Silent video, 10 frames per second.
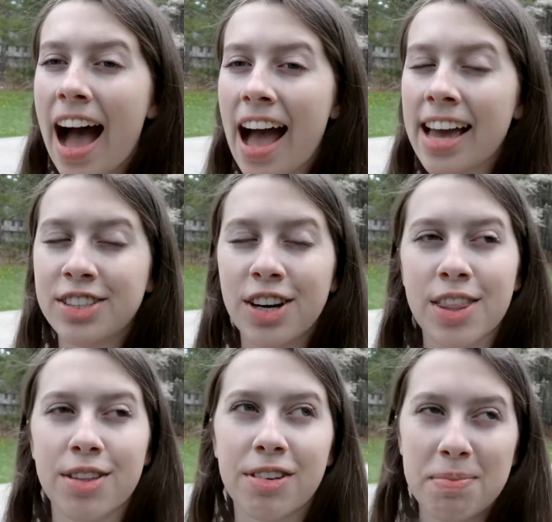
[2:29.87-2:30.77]
I
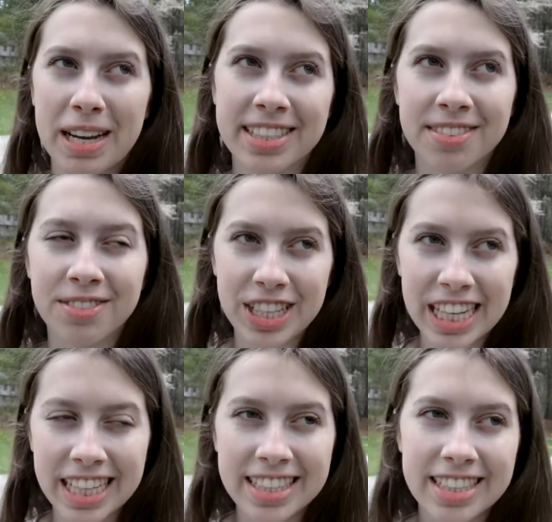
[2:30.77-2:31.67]
took three pairs of
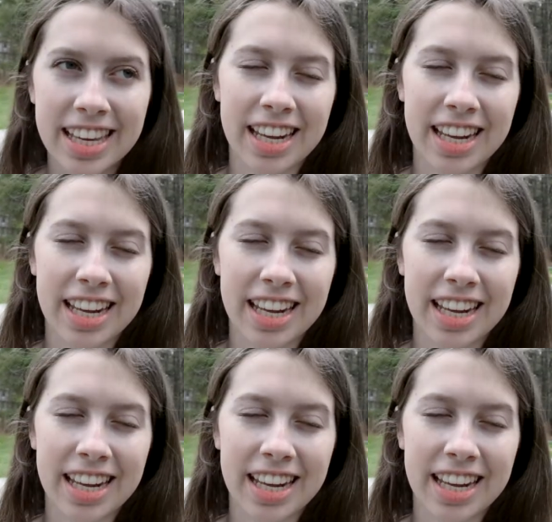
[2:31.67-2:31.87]
jeans